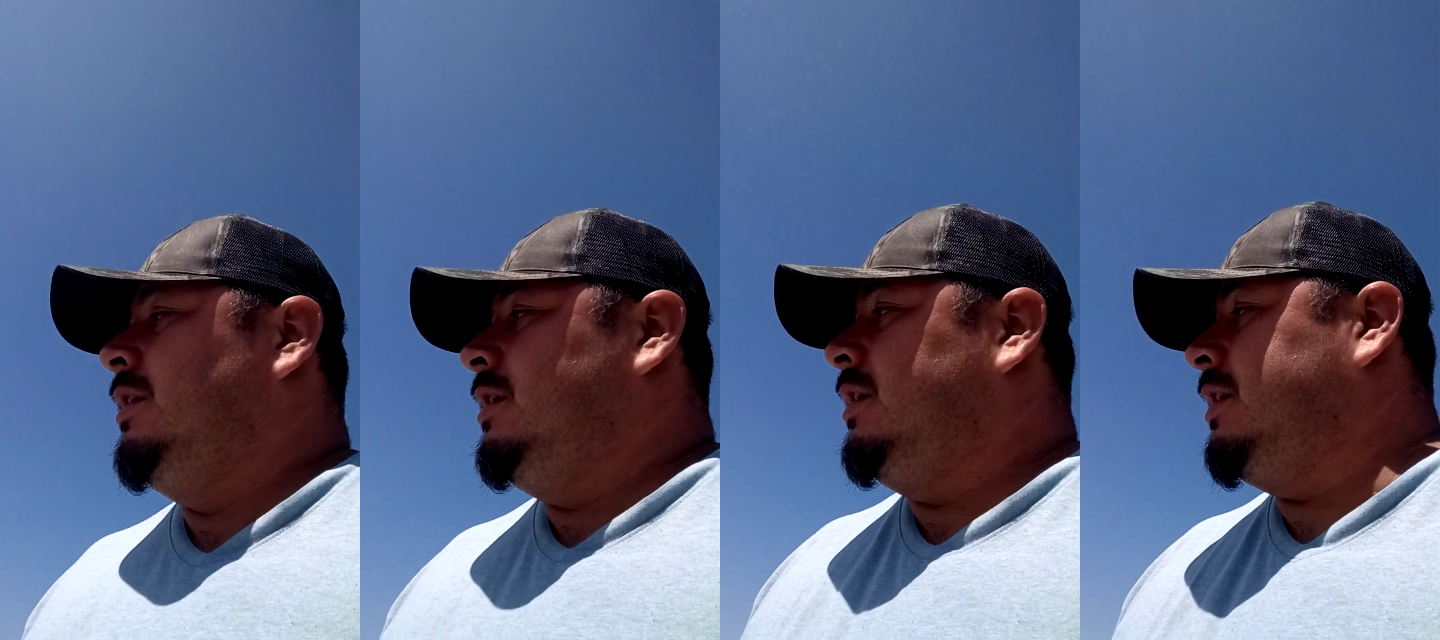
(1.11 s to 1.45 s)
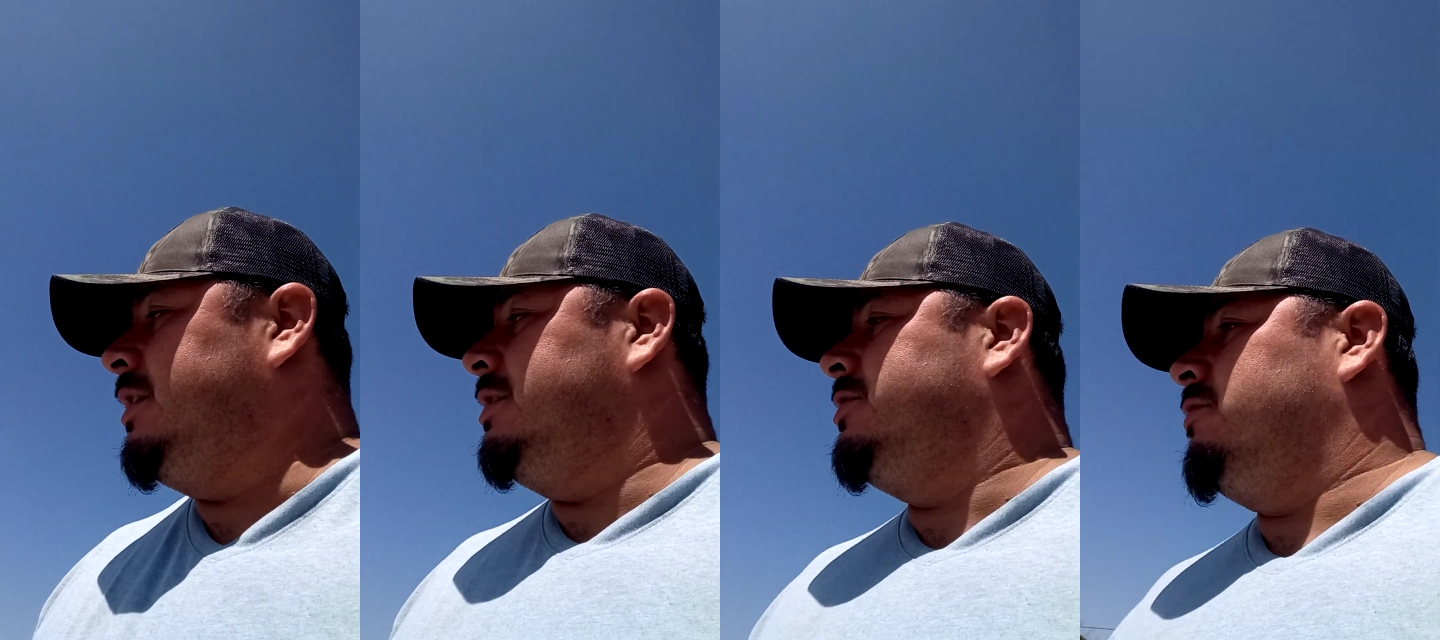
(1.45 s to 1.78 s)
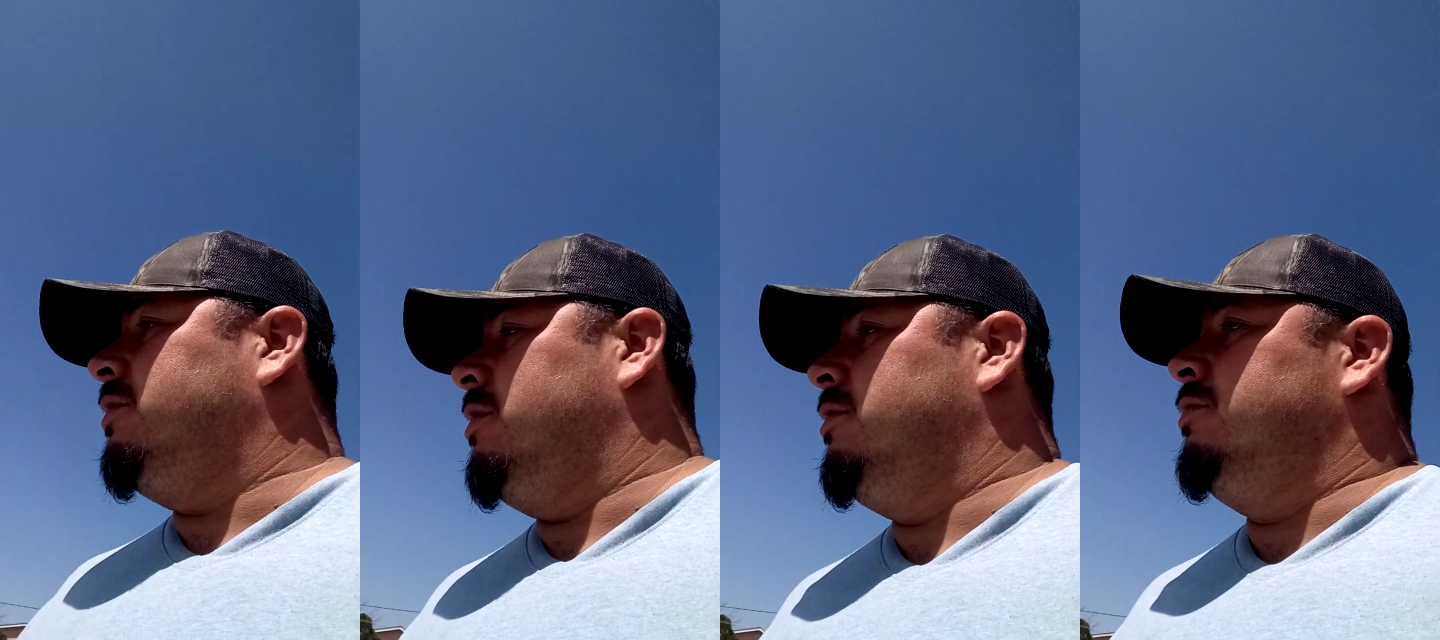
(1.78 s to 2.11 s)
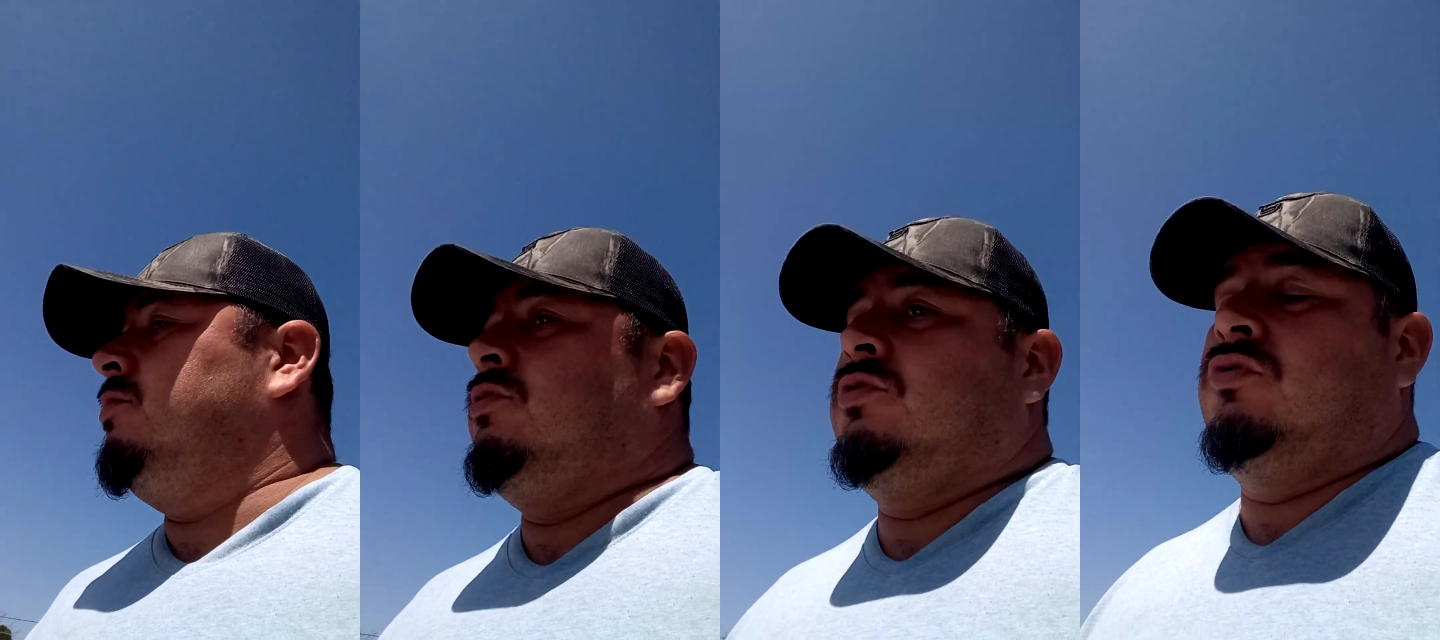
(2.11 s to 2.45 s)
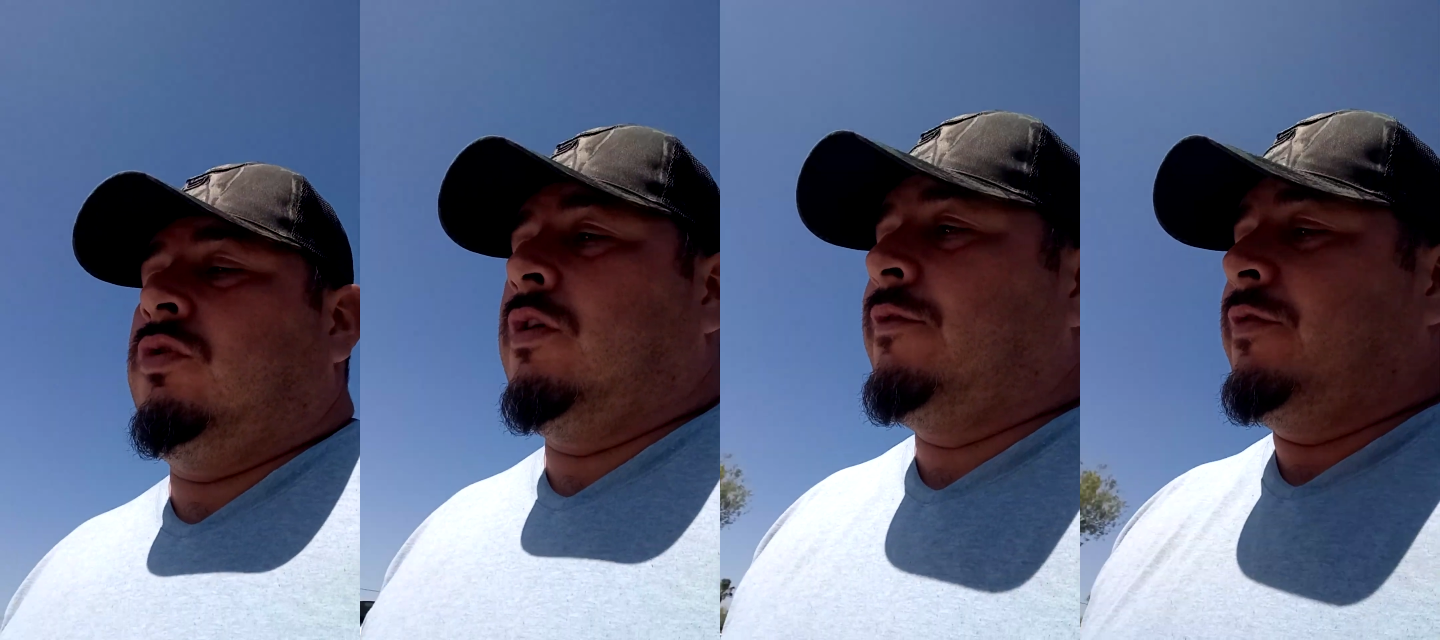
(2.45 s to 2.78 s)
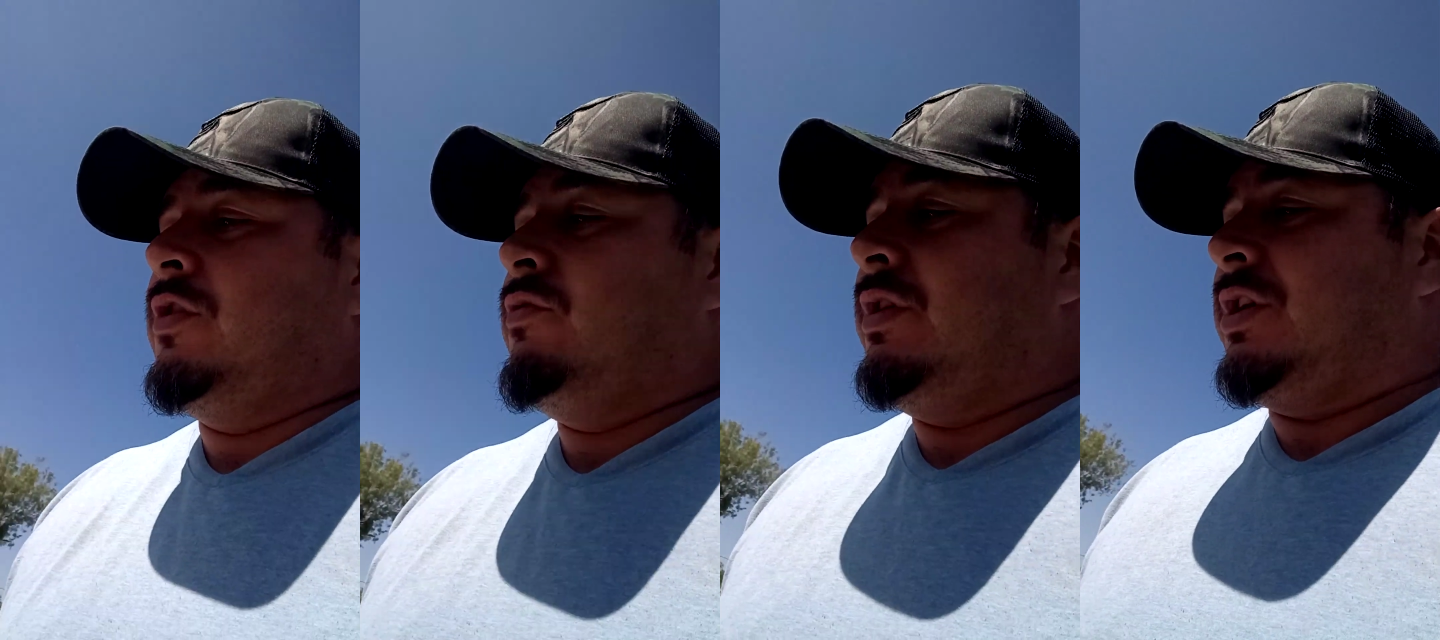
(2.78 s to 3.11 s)
It is around 12
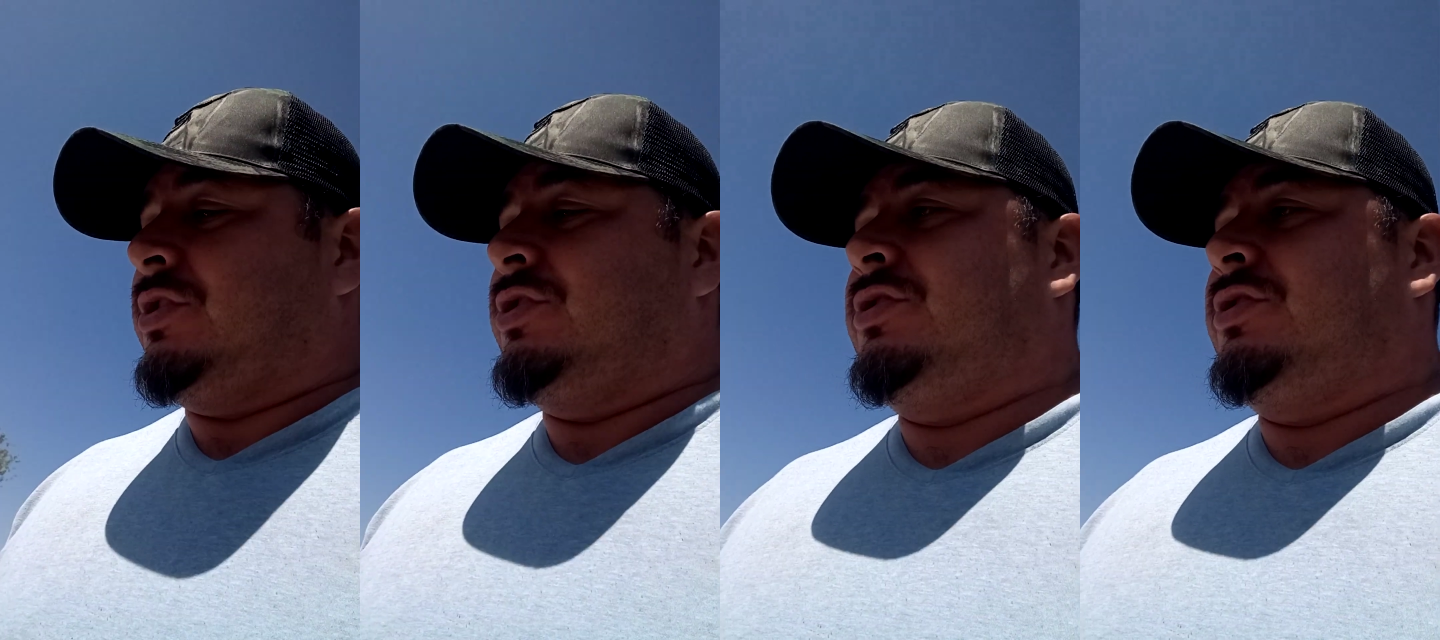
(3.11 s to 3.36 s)
noonish